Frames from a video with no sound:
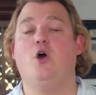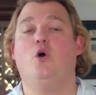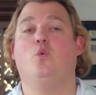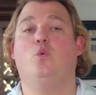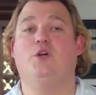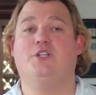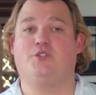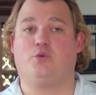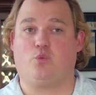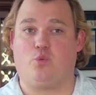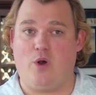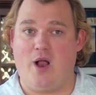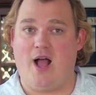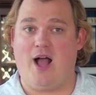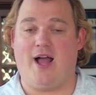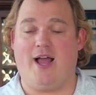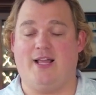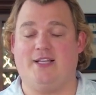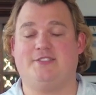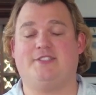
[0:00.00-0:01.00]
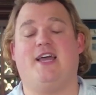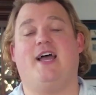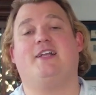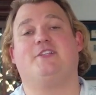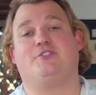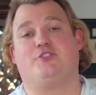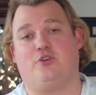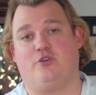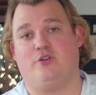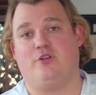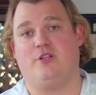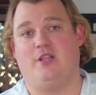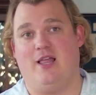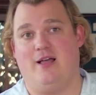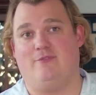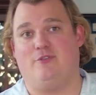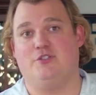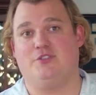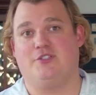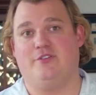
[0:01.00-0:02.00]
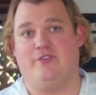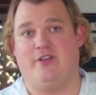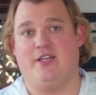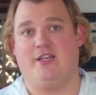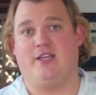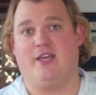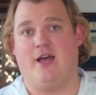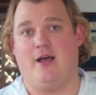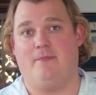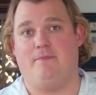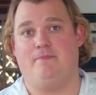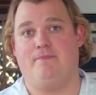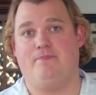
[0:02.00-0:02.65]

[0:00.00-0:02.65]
which rise at certain levels of income.